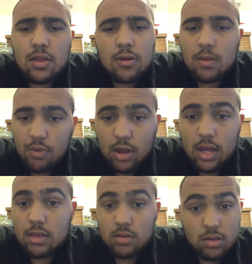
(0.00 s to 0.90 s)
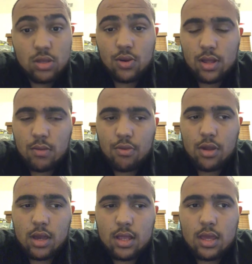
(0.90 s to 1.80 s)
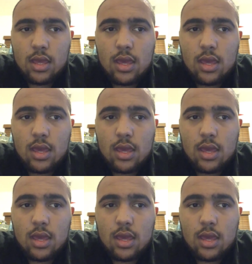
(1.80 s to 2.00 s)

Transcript: You know, LeBron doing LeBron,